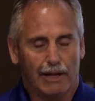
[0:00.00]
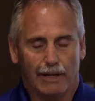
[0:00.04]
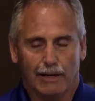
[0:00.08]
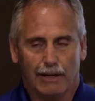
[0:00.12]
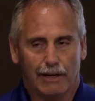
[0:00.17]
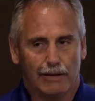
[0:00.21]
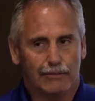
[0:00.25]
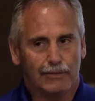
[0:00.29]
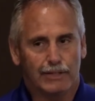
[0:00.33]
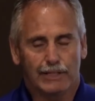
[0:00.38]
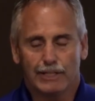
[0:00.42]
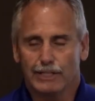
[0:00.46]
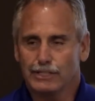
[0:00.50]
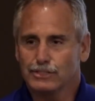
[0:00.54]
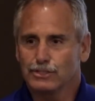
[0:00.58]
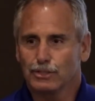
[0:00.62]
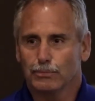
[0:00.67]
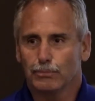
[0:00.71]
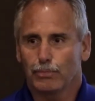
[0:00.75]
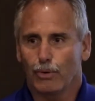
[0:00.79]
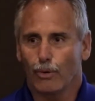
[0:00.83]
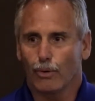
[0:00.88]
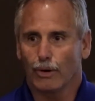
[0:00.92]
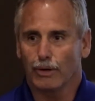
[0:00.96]
Every kid's
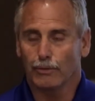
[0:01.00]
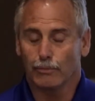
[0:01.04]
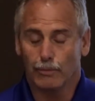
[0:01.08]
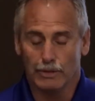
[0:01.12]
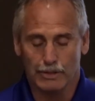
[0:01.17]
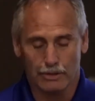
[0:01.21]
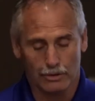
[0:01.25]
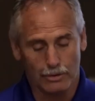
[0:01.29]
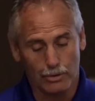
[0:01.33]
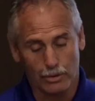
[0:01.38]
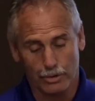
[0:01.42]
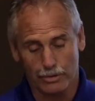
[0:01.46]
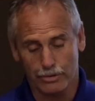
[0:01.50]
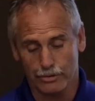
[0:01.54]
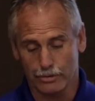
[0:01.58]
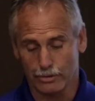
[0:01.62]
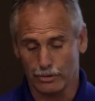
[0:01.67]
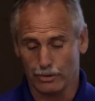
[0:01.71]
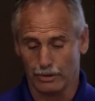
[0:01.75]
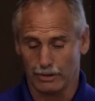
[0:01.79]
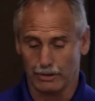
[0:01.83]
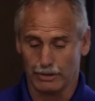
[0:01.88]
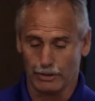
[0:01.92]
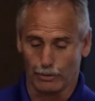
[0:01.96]
important when you're going
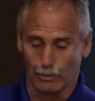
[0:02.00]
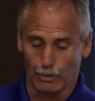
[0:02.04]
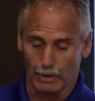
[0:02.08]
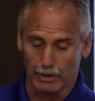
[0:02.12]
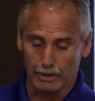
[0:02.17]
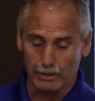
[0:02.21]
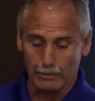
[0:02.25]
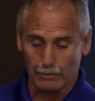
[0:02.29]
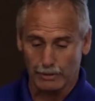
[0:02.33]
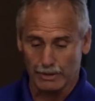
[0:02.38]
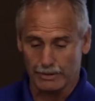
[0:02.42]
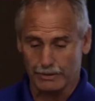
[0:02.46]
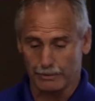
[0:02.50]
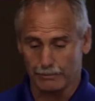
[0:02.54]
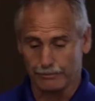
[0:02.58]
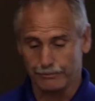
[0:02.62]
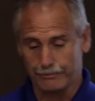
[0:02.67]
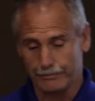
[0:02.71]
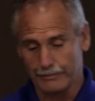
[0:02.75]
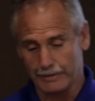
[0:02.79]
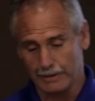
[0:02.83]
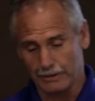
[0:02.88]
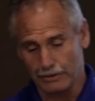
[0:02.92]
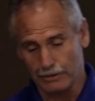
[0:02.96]
through it and you're working with them
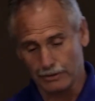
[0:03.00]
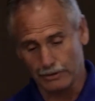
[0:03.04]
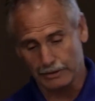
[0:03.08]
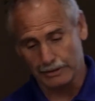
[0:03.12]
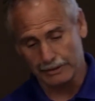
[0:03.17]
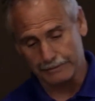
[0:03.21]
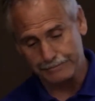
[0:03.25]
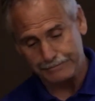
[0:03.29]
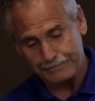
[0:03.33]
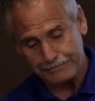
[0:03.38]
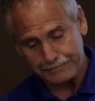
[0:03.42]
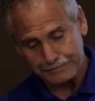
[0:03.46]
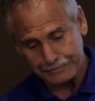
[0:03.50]
and doing it.